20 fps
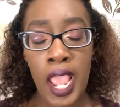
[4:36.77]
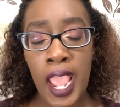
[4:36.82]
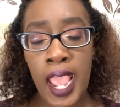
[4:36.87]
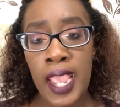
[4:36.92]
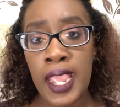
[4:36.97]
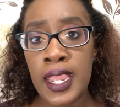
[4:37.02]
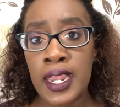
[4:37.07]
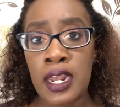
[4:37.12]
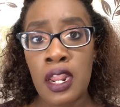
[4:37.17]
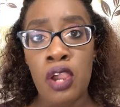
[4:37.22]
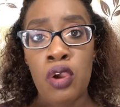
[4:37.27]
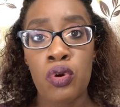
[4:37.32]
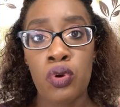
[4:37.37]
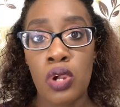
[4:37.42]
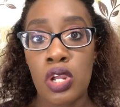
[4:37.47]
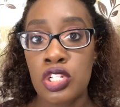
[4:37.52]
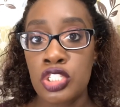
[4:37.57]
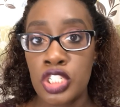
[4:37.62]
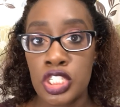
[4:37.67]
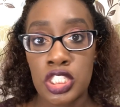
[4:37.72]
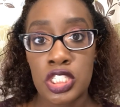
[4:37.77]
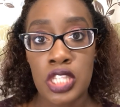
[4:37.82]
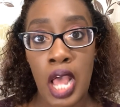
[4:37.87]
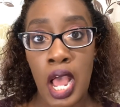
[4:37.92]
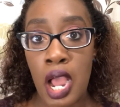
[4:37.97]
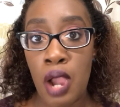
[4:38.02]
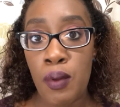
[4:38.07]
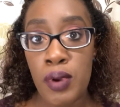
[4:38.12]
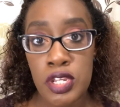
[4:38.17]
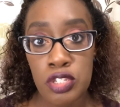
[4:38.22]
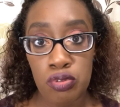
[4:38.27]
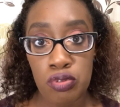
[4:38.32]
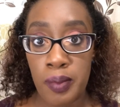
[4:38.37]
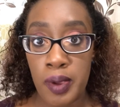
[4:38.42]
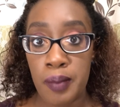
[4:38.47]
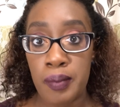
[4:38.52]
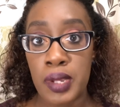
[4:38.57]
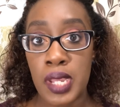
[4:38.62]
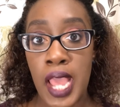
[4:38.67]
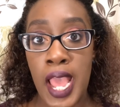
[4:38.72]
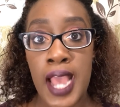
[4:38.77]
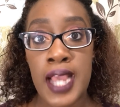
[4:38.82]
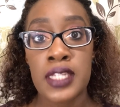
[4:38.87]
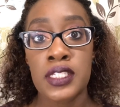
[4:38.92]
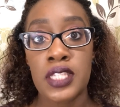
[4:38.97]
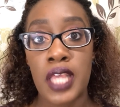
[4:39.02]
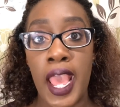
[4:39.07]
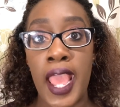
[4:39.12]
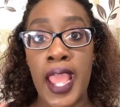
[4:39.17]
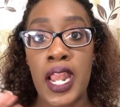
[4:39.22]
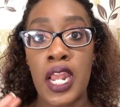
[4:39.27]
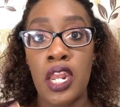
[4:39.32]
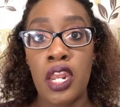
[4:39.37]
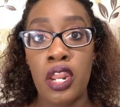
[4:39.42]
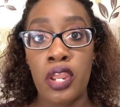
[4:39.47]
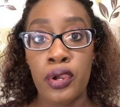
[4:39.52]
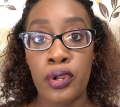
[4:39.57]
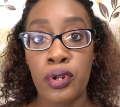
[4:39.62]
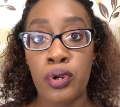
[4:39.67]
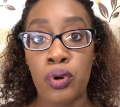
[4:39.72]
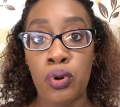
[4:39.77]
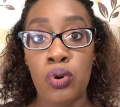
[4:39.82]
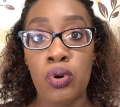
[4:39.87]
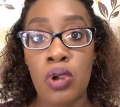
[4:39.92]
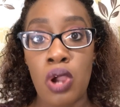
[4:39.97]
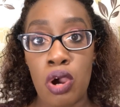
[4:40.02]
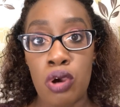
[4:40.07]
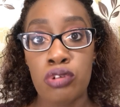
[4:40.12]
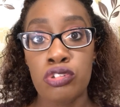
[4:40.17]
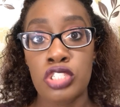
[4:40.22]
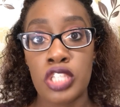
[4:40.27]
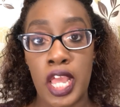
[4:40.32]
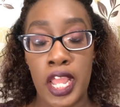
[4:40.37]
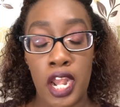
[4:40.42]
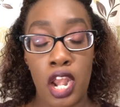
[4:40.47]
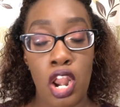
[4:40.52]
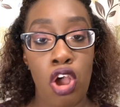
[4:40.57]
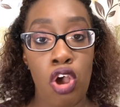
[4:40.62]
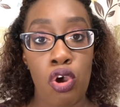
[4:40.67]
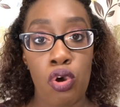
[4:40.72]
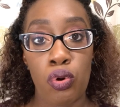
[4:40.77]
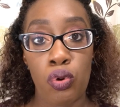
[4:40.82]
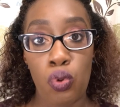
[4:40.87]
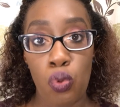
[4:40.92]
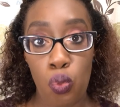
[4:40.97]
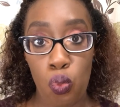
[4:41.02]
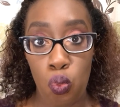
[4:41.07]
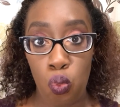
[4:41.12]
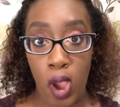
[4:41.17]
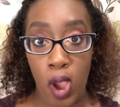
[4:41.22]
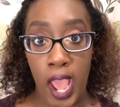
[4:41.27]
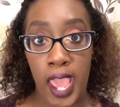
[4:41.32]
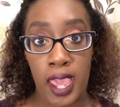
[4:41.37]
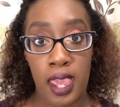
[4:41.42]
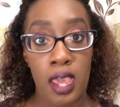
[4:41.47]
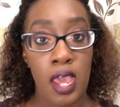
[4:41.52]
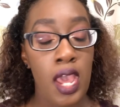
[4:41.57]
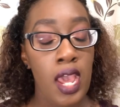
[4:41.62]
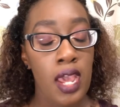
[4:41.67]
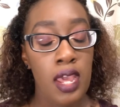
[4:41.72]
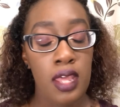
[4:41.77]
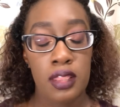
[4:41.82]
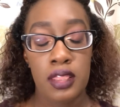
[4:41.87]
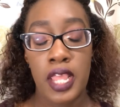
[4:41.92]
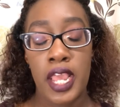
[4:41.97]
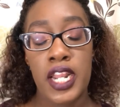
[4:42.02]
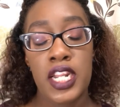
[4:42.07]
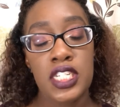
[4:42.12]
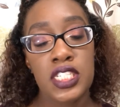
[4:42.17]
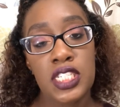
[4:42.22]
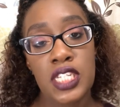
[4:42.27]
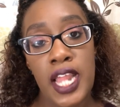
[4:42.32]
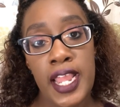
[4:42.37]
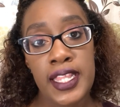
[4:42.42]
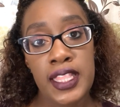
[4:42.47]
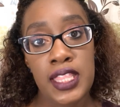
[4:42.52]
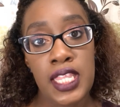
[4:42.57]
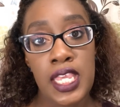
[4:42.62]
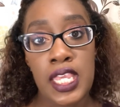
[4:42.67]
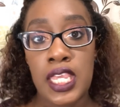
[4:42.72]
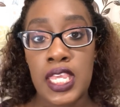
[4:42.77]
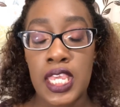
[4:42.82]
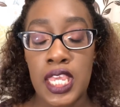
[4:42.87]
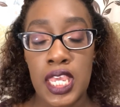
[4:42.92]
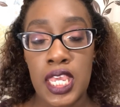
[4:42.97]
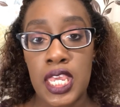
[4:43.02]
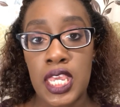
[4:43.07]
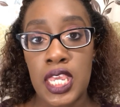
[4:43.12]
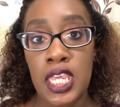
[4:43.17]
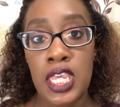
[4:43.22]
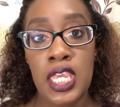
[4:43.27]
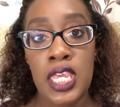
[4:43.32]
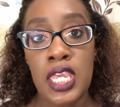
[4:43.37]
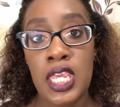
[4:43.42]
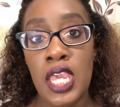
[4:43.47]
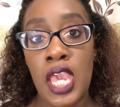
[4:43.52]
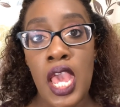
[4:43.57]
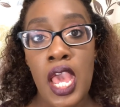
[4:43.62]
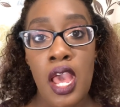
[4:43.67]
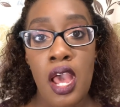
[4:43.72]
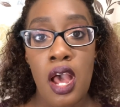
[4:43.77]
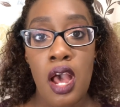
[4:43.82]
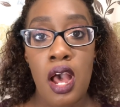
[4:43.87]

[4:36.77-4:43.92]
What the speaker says: And just always remember, guys, a little goes a long way. That is like the keynotes